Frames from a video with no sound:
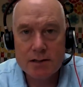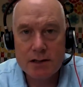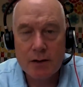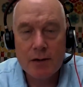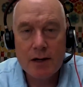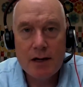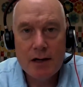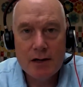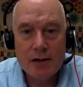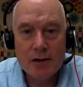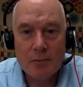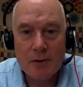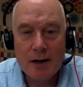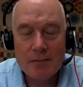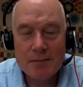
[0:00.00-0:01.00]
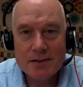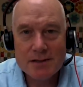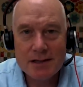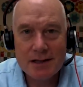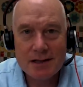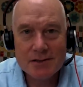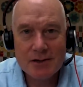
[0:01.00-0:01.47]
So no problems,
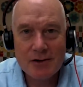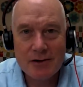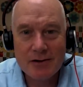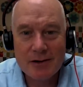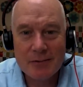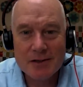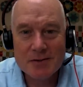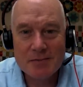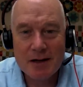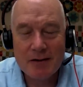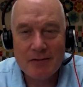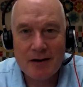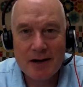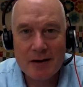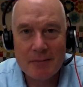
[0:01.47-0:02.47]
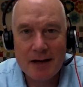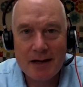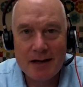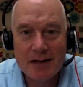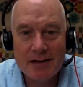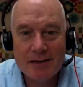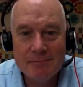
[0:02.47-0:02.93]
and that's currently what's being
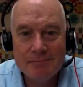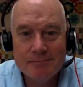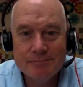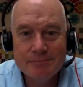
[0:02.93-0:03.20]
recommended.